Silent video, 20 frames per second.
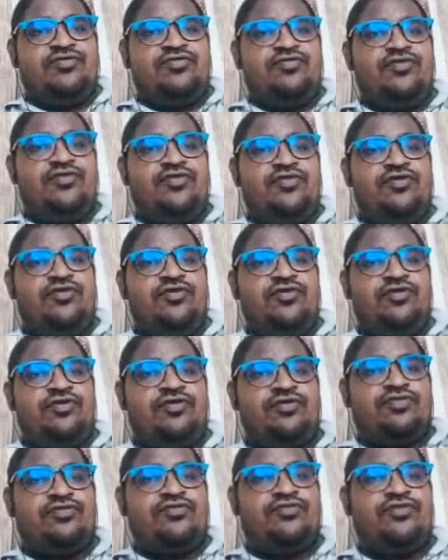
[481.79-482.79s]

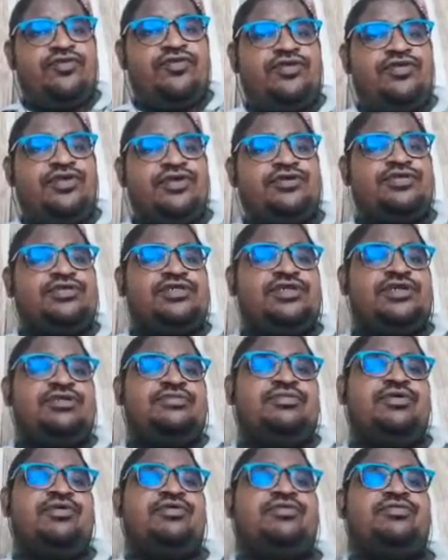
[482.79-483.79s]
4 into 10
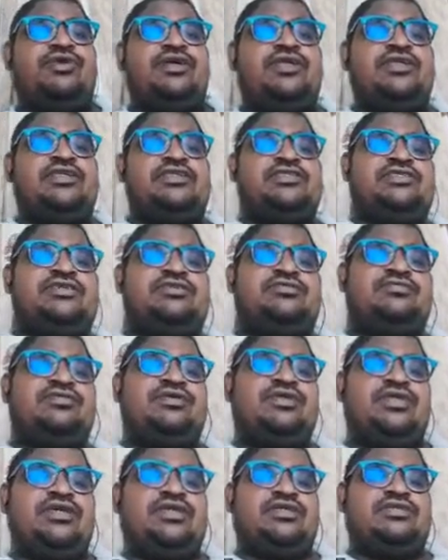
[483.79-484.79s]
power minus 7,
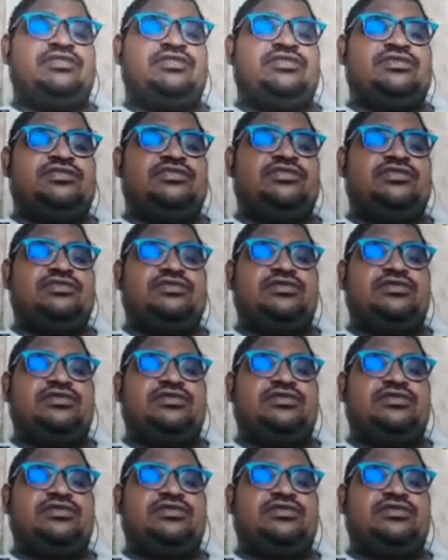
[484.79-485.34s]
like this.